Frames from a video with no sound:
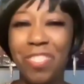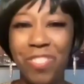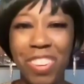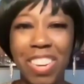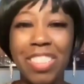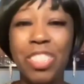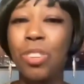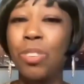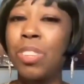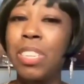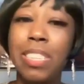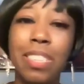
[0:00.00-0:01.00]
effect. So
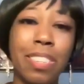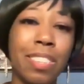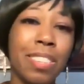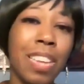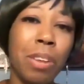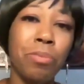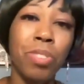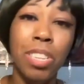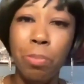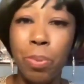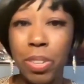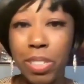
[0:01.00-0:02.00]
listen, stop drinking
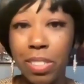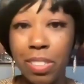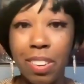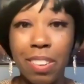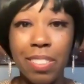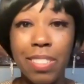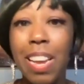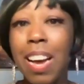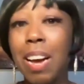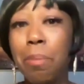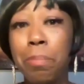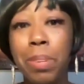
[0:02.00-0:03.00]
the poison, y'all.
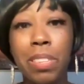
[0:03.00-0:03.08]
Stop.